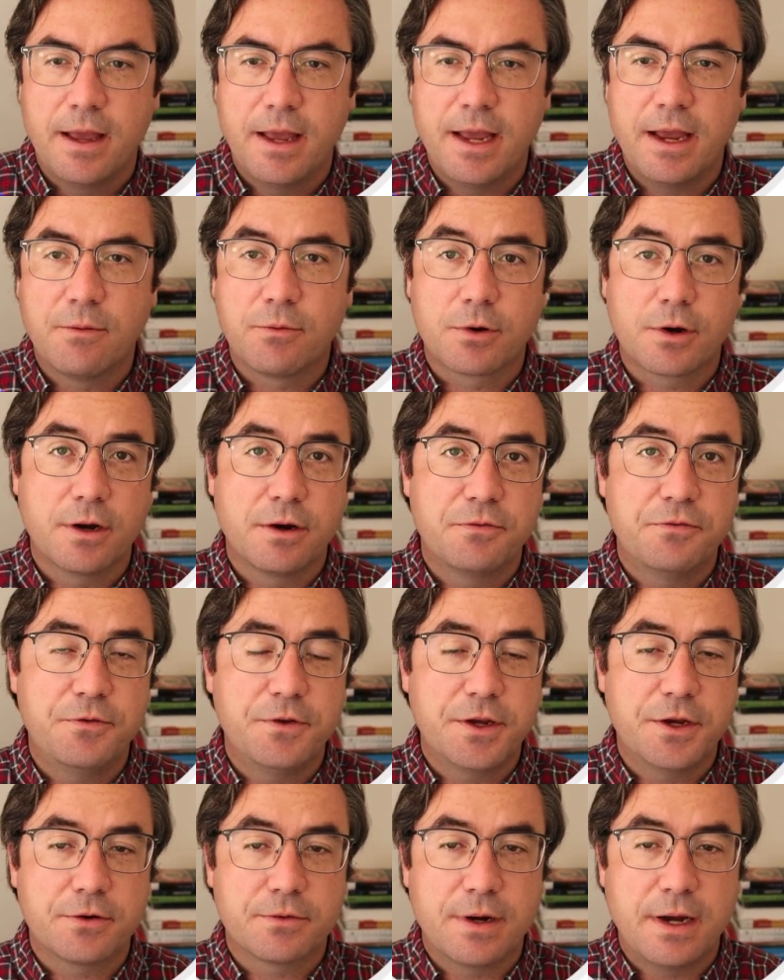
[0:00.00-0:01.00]
and we're going to
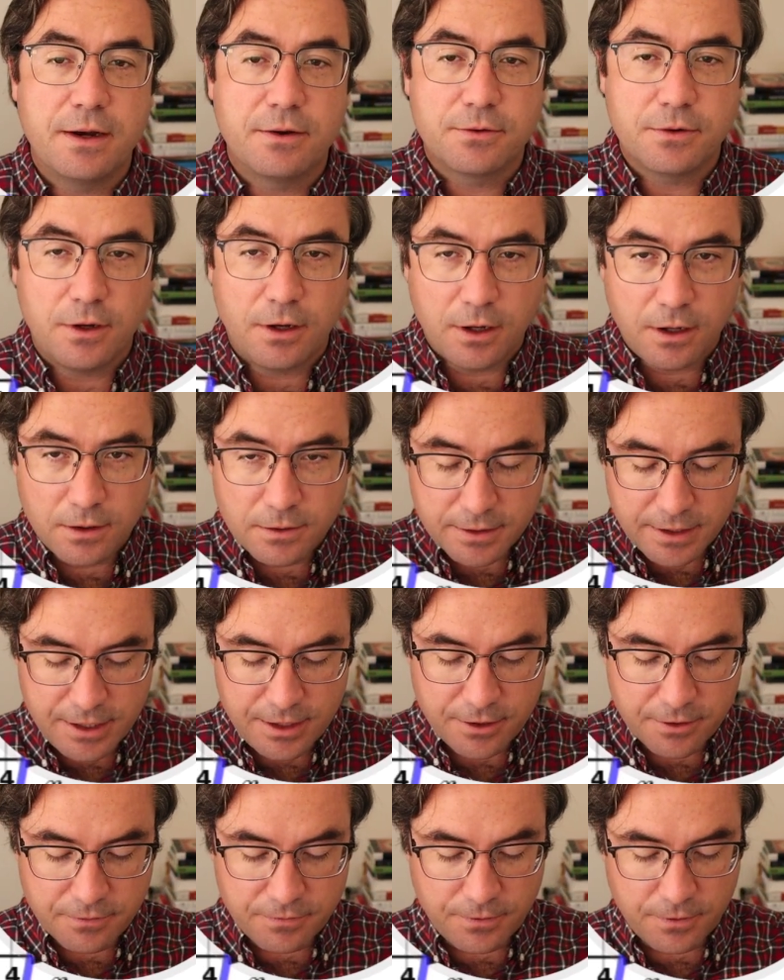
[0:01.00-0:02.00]
figure out all
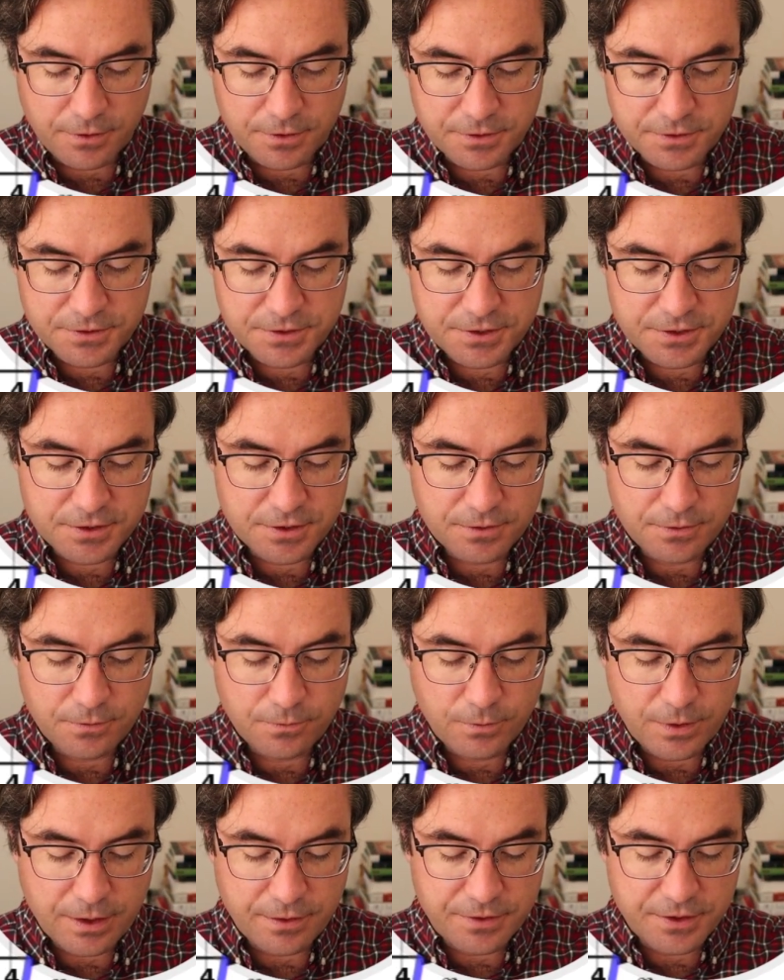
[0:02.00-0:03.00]
intervals
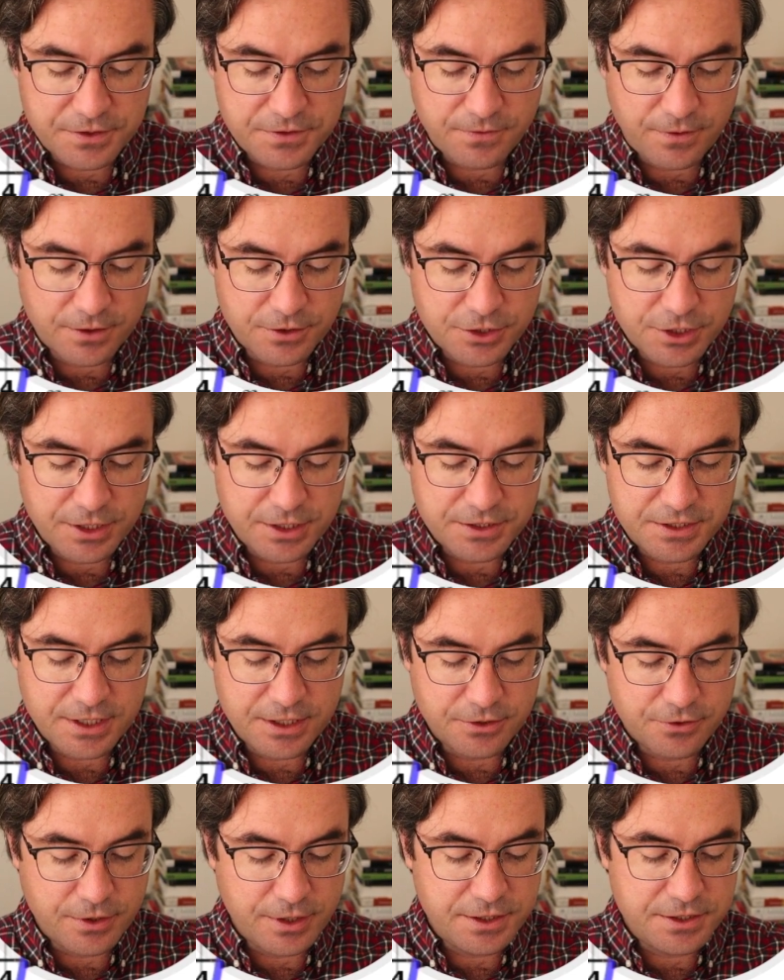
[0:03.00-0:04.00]
where this function is
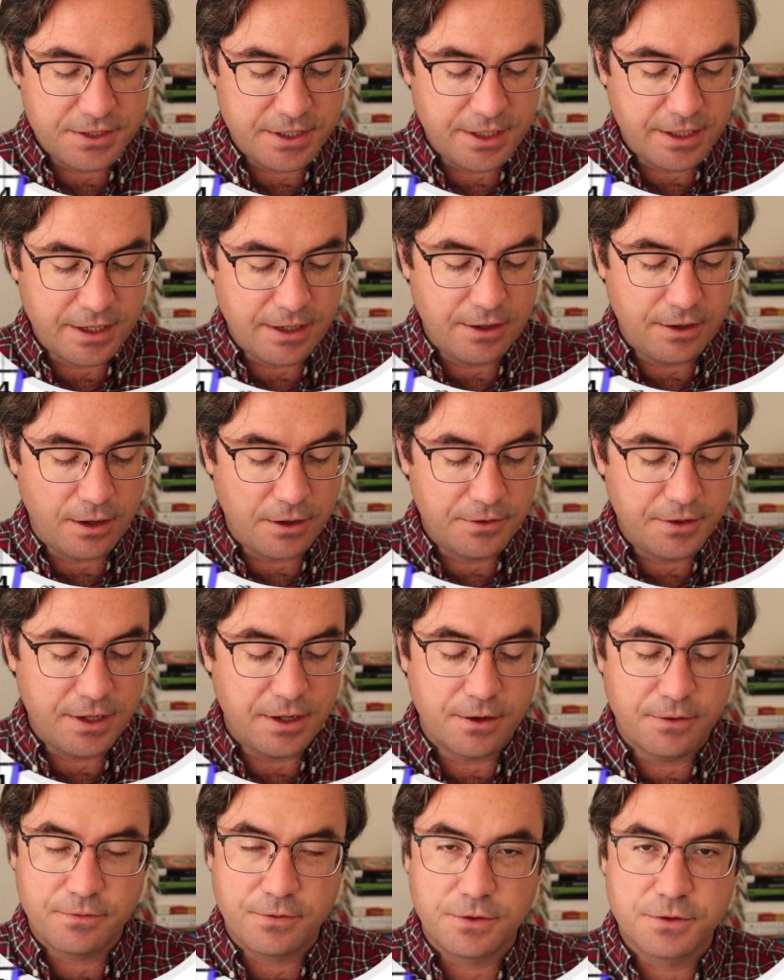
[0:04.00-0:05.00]
increasing and all the
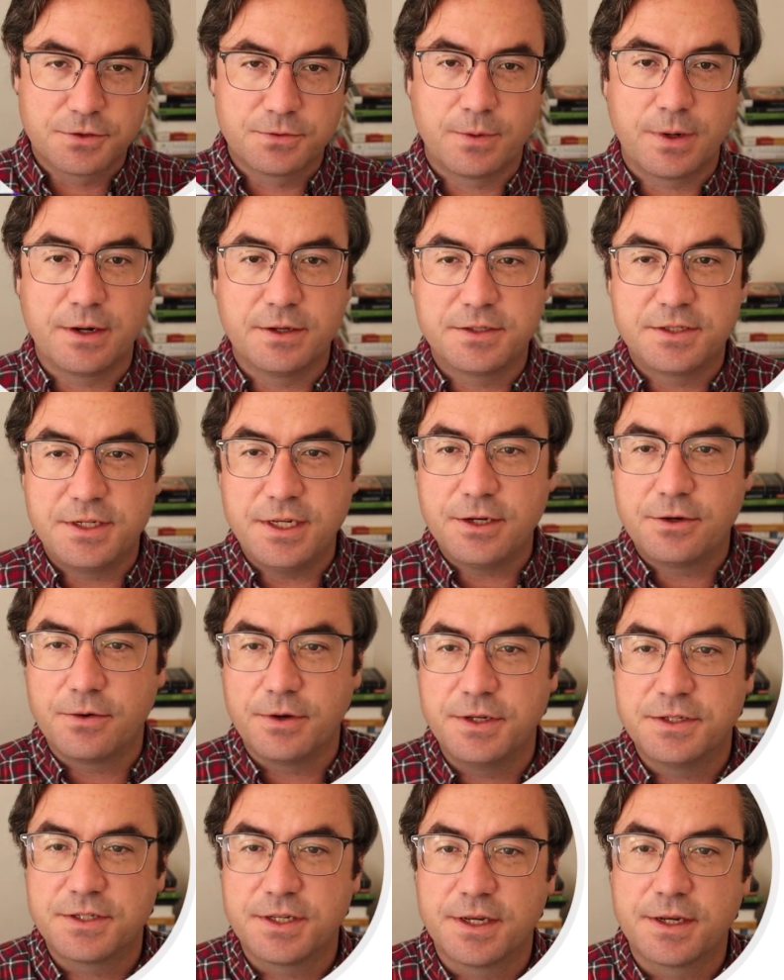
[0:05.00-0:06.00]
intervals where it's
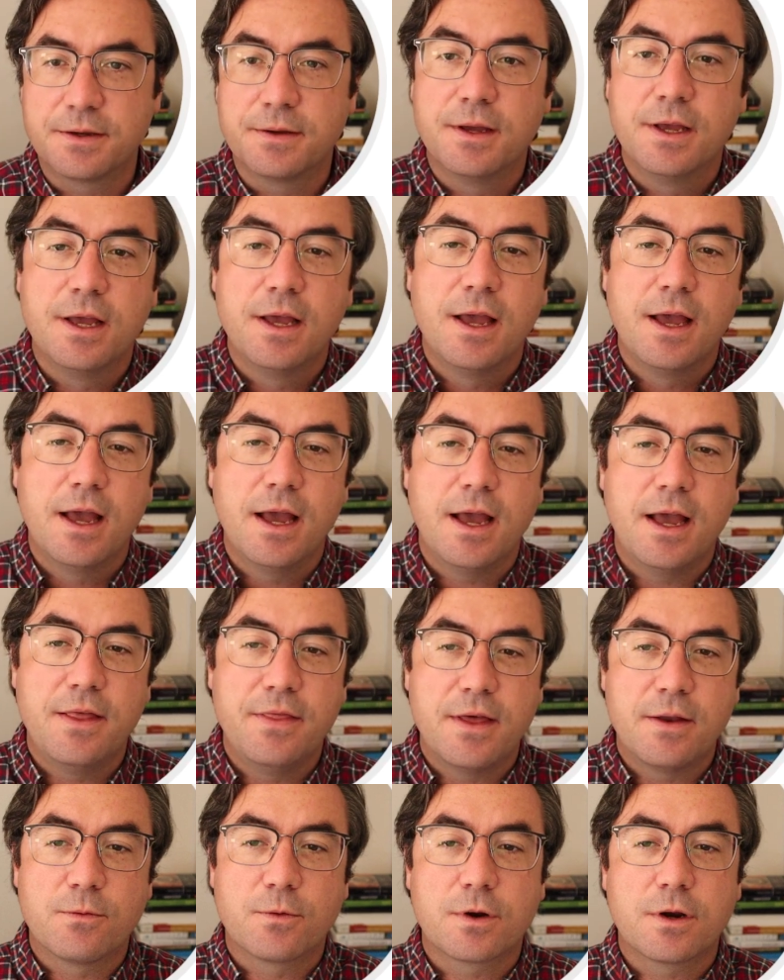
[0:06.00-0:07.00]
decreasing,
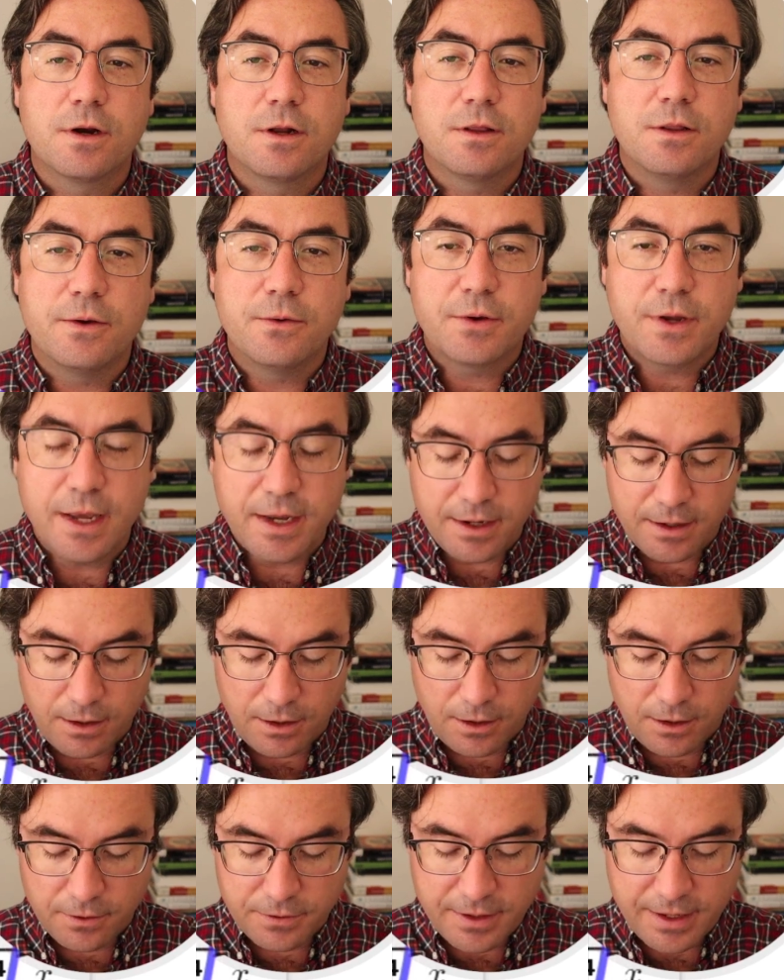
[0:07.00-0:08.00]
and then we're going to locate
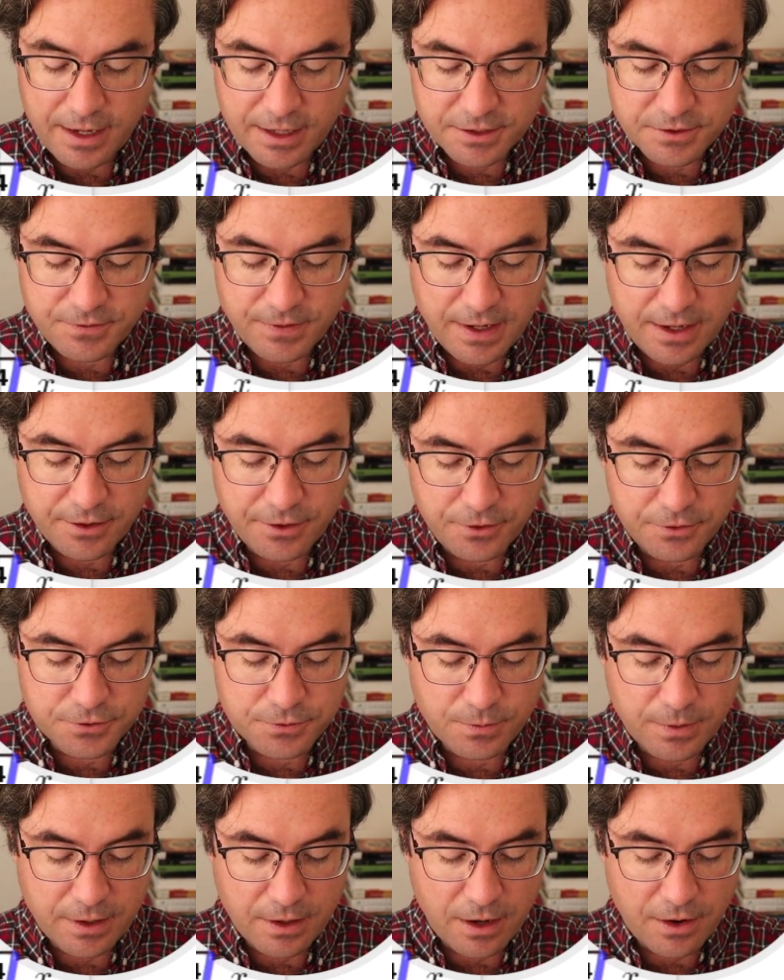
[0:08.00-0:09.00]
all the x
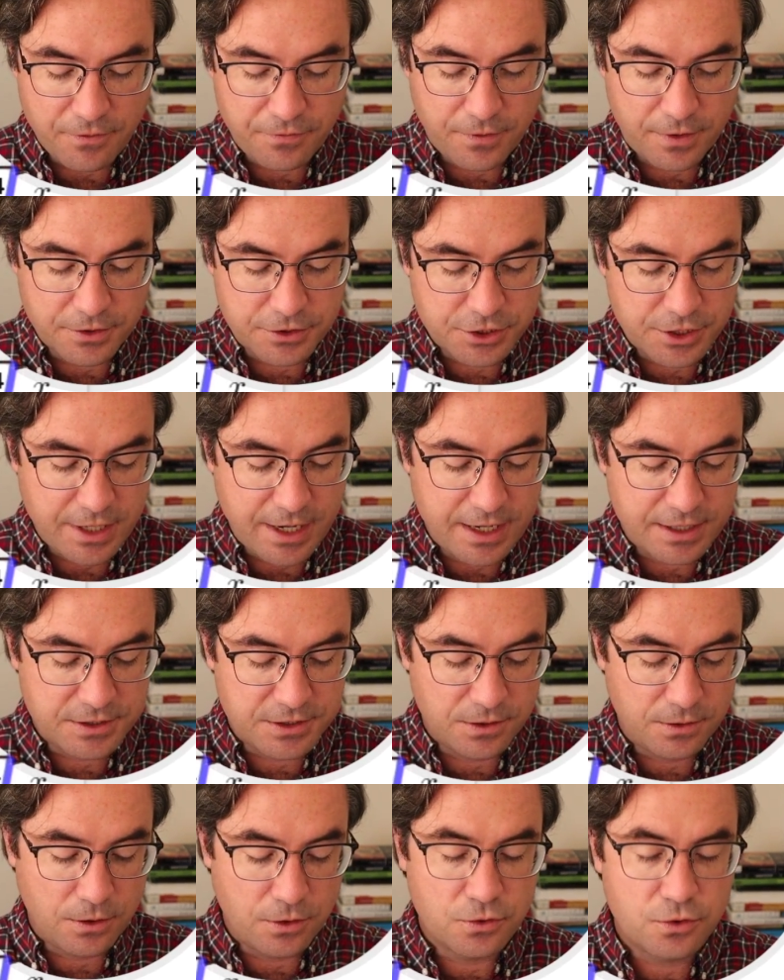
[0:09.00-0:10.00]
values where our function has
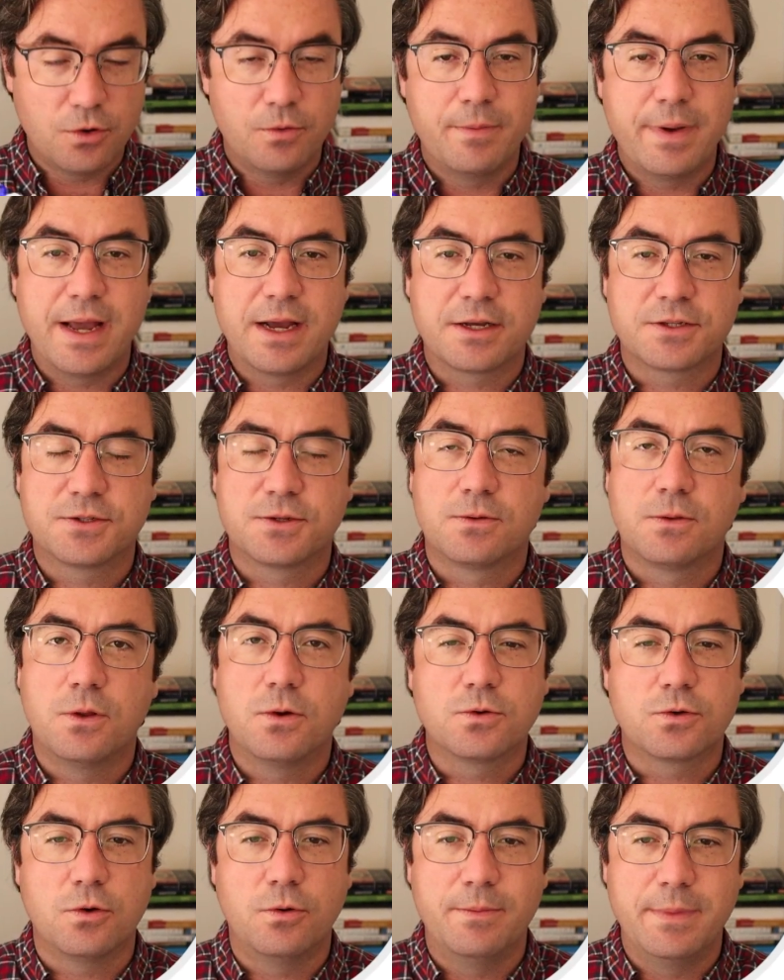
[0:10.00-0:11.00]
a local max or
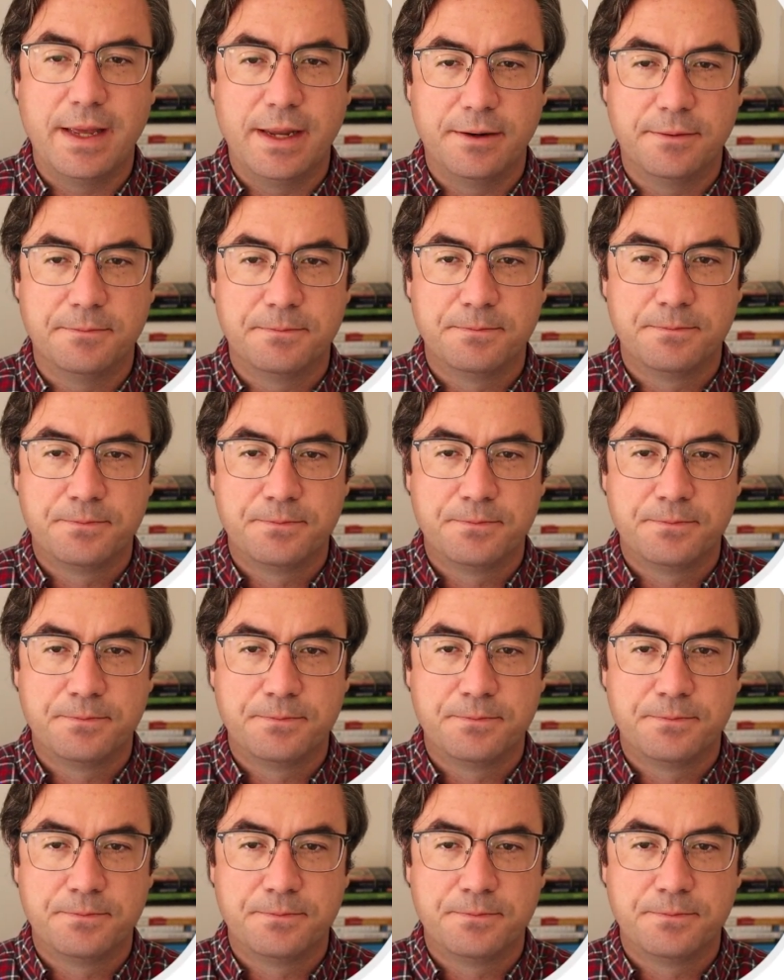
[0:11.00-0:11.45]
local min.